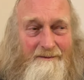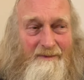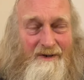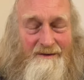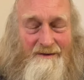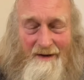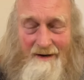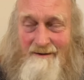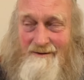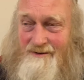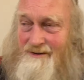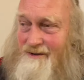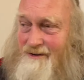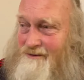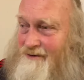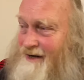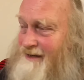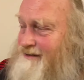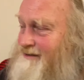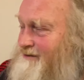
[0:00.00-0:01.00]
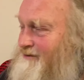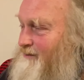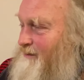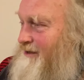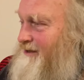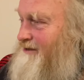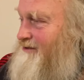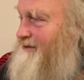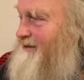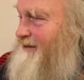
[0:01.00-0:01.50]
but those are Christ's
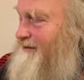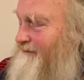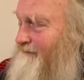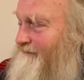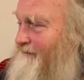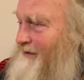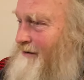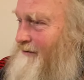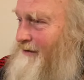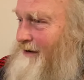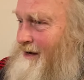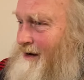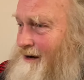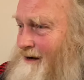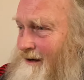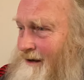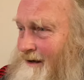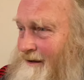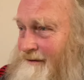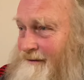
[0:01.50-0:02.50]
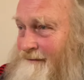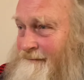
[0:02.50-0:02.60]
words. And it's very hard.